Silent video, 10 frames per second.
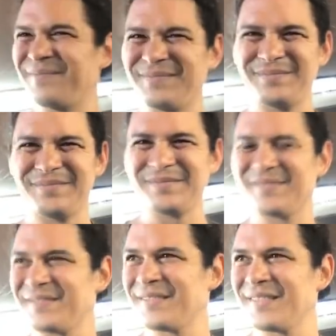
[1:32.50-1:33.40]
you'll be
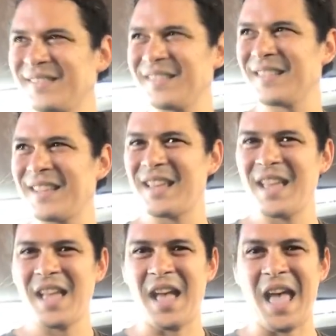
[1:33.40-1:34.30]
voting. Did you vote yet?
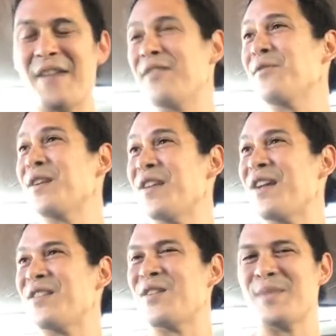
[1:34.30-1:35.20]
I haven't voted
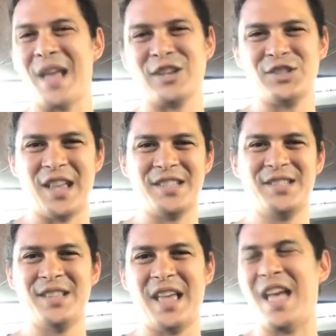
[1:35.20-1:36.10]
yet. No, but I, actually, vote I,
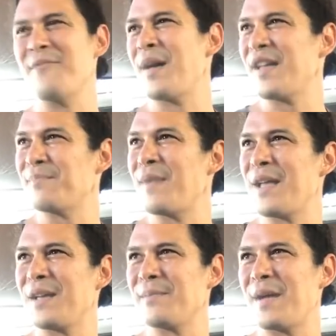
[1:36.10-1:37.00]
tomorrow? I have my
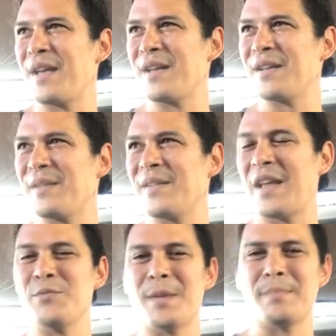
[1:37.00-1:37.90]
my my. Uh,
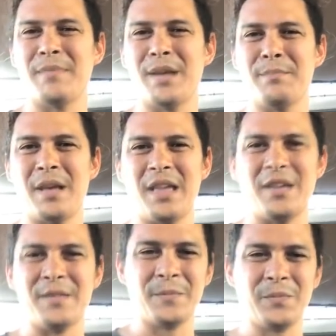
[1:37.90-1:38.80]
I do my mine by
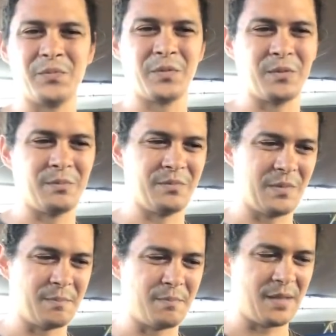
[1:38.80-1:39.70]
uh,
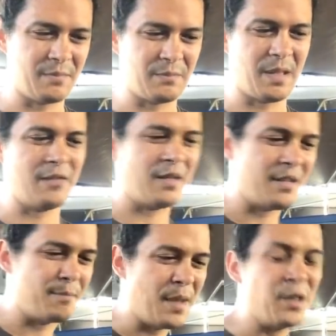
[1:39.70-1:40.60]
my, my
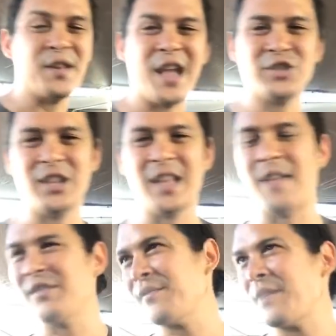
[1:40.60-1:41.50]
uh, mail in actually. I
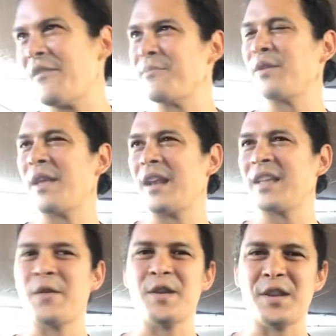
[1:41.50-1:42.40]
haven't mail in. I
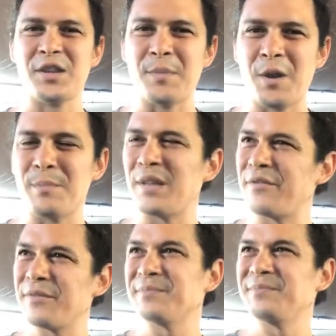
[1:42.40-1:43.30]
carry it in tomorrow, I believe.